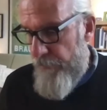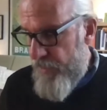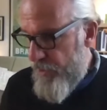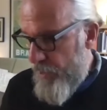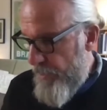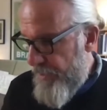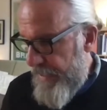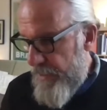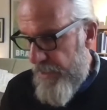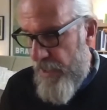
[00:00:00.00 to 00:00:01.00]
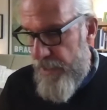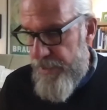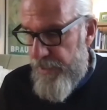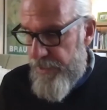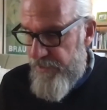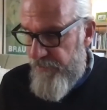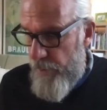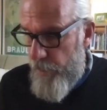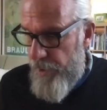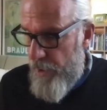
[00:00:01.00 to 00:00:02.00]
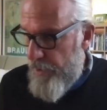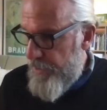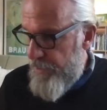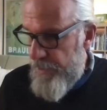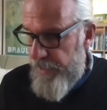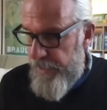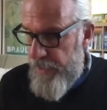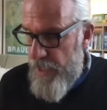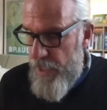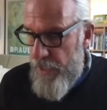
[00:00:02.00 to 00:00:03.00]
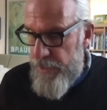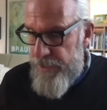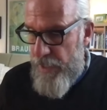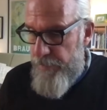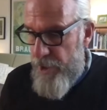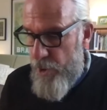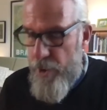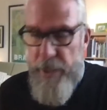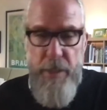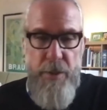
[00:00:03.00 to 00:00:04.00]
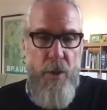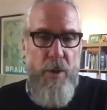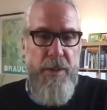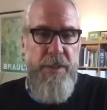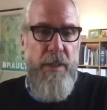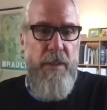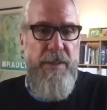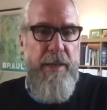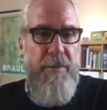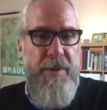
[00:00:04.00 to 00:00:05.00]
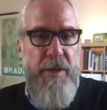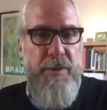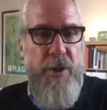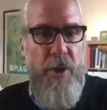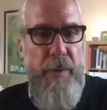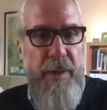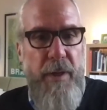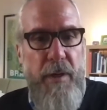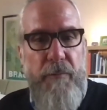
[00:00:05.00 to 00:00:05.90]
So that is the context of where we are today. Simon, you're in New York. Tell us how things are going there.